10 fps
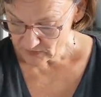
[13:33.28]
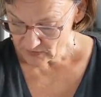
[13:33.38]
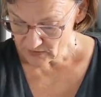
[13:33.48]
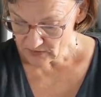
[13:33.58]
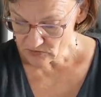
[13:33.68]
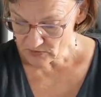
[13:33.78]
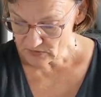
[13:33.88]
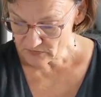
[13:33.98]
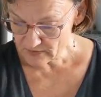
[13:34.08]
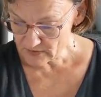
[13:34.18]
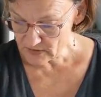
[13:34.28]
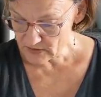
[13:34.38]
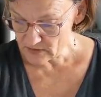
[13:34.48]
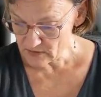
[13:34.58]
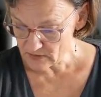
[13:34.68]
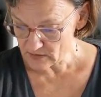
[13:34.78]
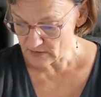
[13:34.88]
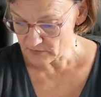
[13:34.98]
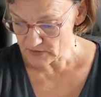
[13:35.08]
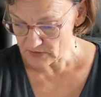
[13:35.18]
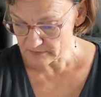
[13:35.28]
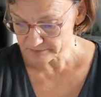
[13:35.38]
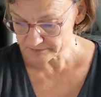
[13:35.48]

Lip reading: gauge 25 stitches, yips.